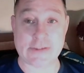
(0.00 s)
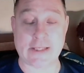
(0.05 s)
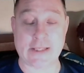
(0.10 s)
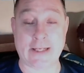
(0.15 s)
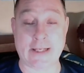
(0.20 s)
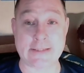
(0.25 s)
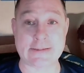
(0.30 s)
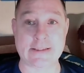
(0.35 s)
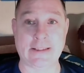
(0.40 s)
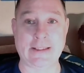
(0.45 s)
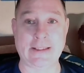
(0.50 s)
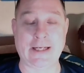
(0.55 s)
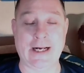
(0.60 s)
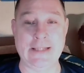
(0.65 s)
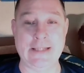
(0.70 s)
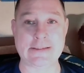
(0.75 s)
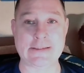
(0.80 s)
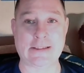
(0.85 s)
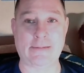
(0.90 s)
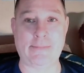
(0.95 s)
Edison
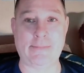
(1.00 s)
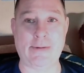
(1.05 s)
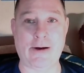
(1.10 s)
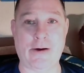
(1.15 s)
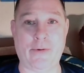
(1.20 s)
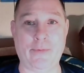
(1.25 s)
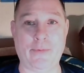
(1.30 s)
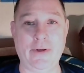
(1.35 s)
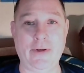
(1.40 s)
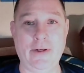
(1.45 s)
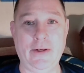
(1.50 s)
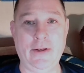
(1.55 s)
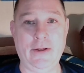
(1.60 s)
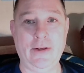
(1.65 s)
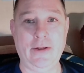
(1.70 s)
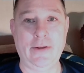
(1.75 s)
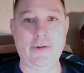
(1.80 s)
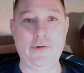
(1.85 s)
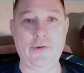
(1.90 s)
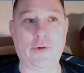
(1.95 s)
guys come out,
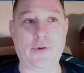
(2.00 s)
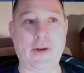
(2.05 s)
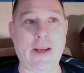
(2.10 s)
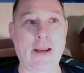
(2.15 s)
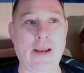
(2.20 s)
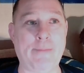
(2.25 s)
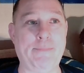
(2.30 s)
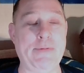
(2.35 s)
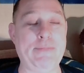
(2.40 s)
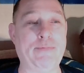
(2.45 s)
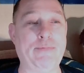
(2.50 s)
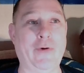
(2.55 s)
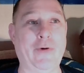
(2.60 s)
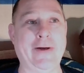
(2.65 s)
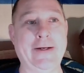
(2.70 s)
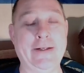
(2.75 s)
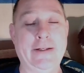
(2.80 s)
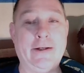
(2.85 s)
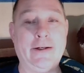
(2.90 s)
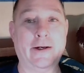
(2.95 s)
you can't be
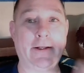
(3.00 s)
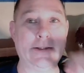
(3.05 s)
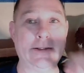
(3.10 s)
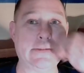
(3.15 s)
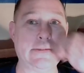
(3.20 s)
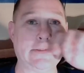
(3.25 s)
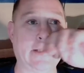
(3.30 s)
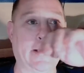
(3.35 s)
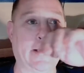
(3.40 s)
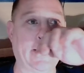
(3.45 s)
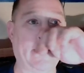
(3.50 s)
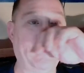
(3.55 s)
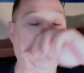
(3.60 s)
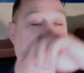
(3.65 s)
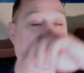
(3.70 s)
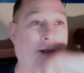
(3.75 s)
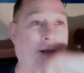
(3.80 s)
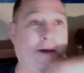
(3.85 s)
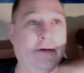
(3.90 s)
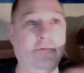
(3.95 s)
pointing guns at them,
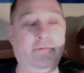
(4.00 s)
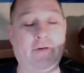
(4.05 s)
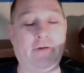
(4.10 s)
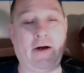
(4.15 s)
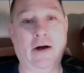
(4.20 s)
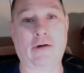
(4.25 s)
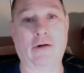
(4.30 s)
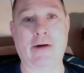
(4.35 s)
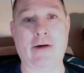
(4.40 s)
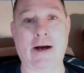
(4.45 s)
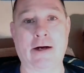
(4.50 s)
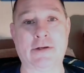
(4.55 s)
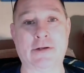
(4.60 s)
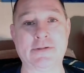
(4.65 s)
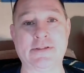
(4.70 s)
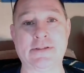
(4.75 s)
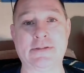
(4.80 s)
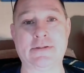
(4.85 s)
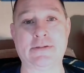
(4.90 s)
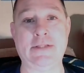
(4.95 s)
lighting
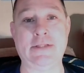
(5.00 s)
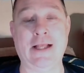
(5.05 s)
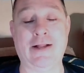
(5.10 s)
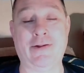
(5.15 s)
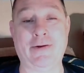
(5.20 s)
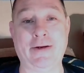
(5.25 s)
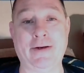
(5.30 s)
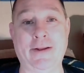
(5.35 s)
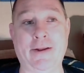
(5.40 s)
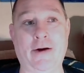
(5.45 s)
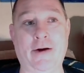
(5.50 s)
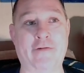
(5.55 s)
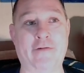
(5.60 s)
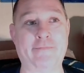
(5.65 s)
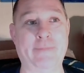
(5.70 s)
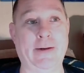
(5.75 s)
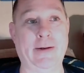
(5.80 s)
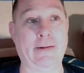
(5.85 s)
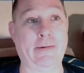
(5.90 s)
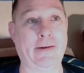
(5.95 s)
firecrackers and yelling, "Get
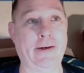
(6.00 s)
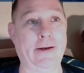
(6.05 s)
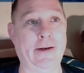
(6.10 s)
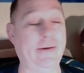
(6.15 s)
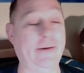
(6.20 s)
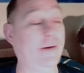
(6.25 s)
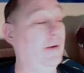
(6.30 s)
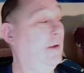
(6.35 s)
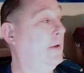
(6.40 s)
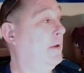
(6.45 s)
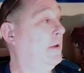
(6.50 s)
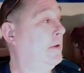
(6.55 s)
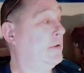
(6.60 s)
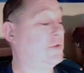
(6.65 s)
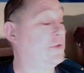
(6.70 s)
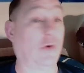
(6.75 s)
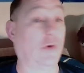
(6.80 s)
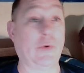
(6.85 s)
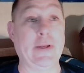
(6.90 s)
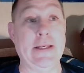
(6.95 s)
off my land."
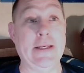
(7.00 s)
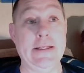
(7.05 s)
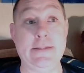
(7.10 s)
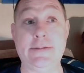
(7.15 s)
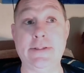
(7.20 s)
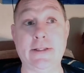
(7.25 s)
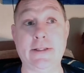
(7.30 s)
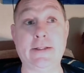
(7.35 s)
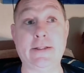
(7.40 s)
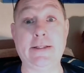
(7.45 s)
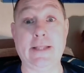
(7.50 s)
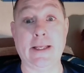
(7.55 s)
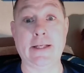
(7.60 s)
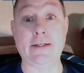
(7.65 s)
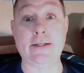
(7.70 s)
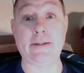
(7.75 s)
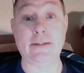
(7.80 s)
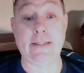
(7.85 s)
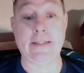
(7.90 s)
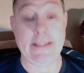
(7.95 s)
So he did
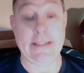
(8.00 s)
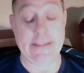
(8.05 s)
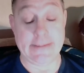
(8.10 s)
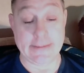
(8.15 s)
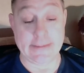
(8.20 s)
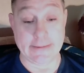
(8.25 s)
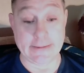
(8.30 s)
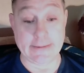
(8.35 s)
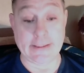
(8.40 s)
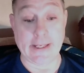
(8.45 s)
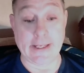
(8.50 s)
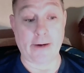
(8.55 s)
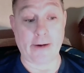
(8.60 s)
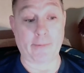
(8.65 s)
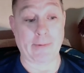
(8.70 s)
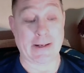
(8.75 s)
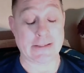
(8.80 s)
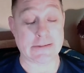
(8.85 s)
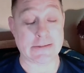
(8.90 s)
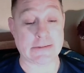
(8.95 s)
get he did get
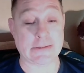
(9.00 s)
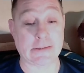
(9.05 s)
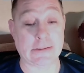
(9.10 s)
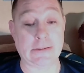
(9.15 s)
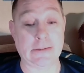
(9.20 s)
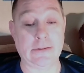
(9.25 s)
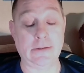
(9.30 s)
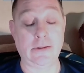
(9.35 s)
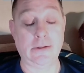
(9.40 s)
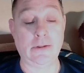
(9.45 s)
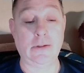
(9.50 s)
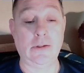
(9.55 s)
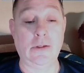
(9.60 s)
arrested.